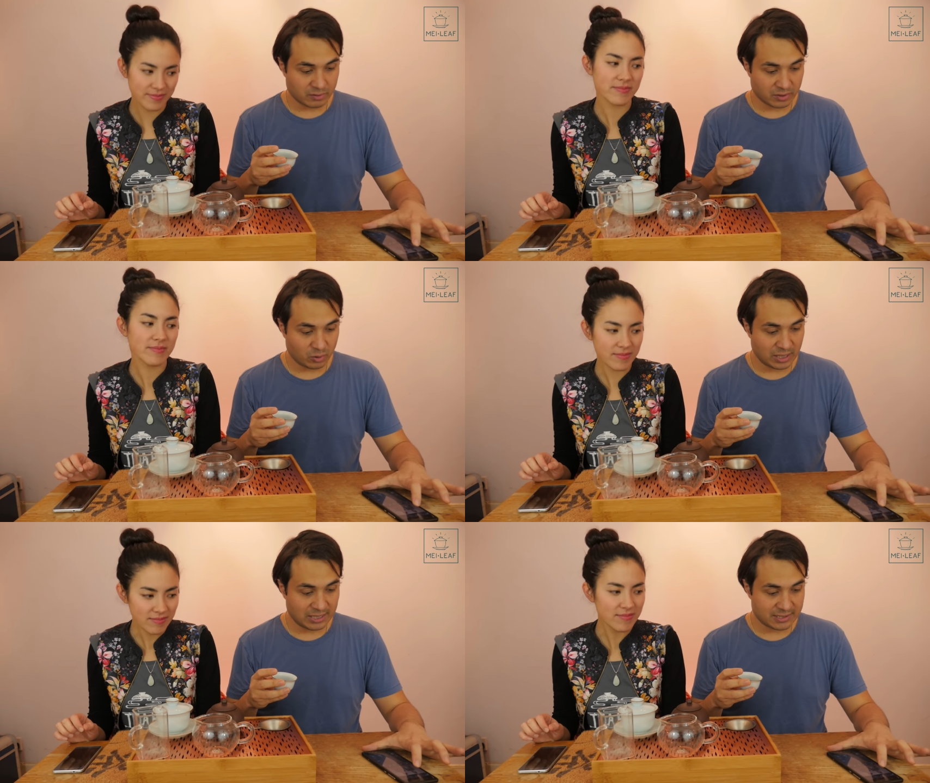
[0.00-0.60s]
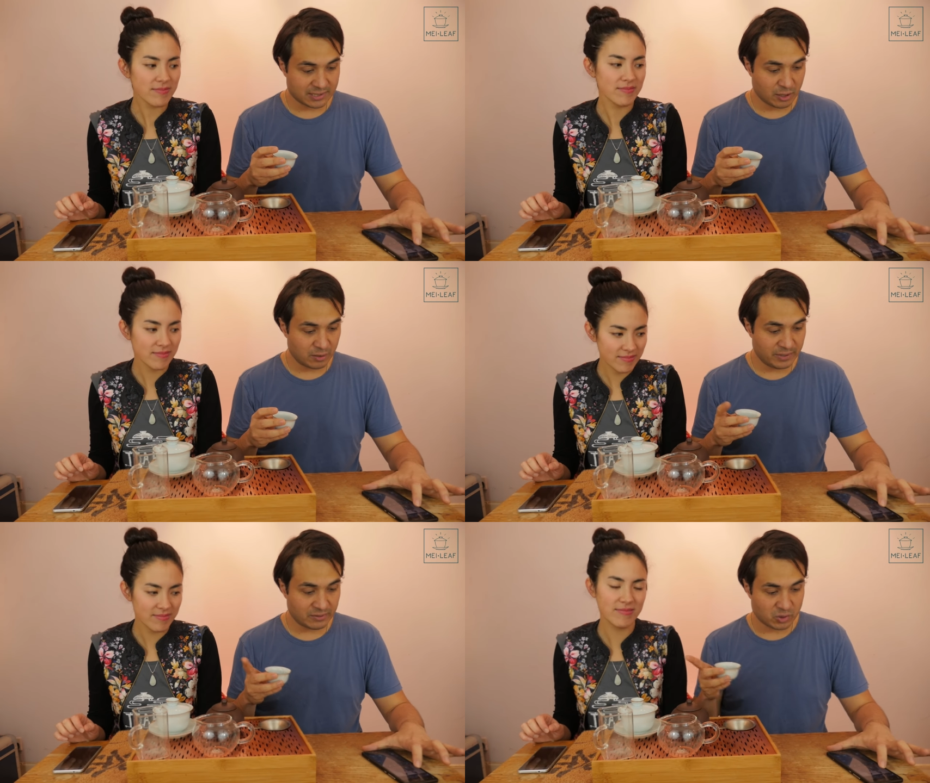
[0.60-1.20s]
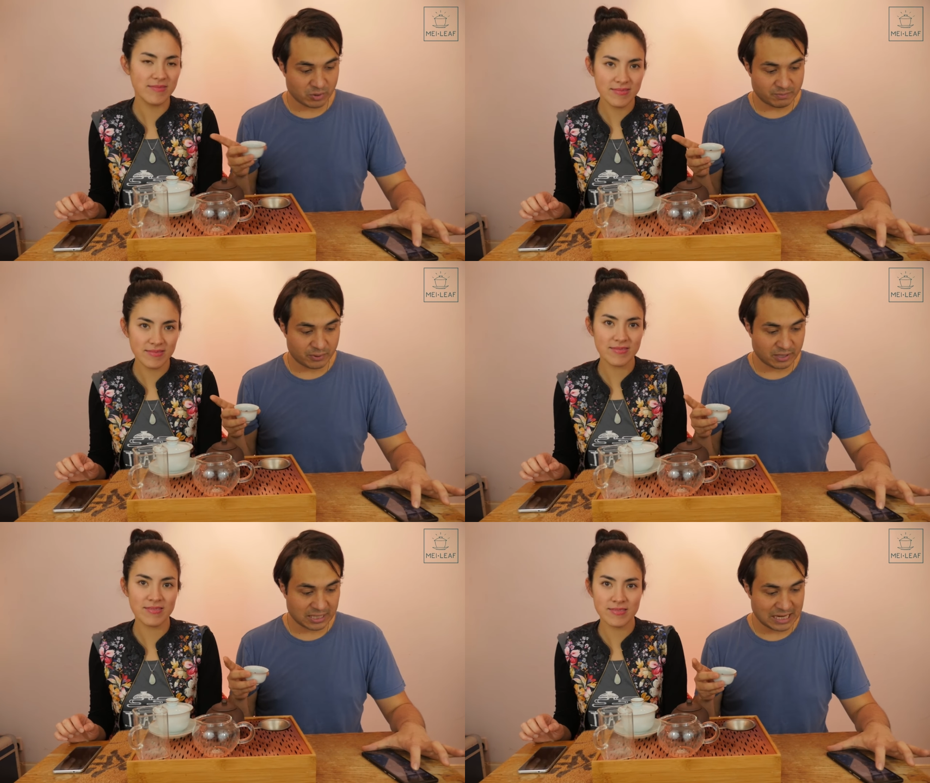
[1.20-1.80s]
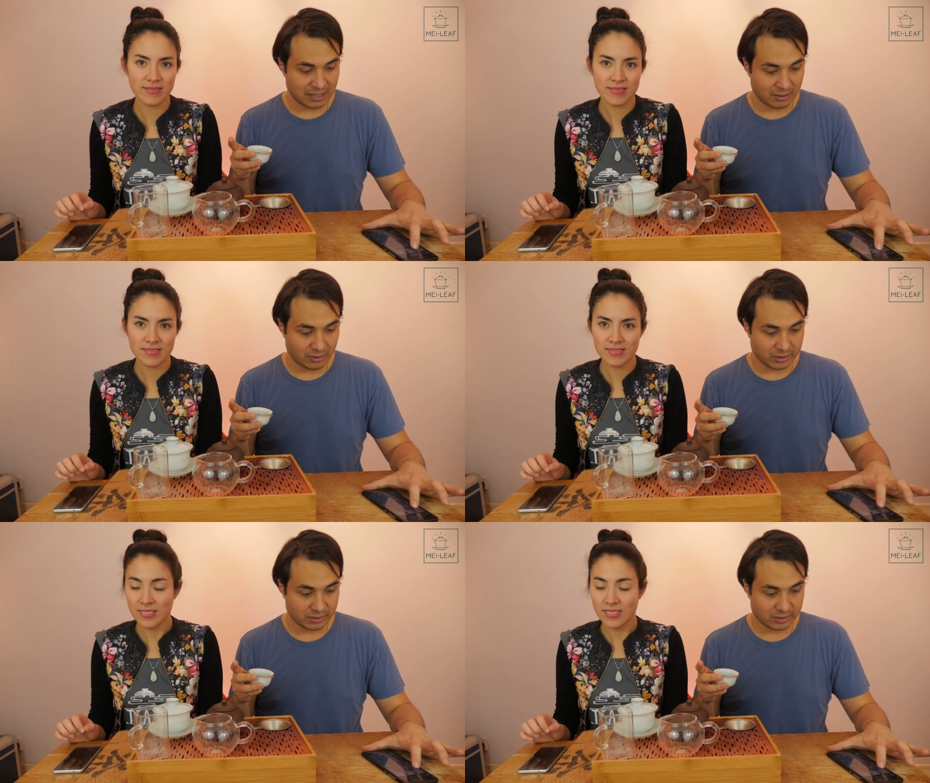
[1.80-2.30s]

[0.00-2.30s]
Speaker 1: I'll quickly scope it. Do you want to put the kettle on?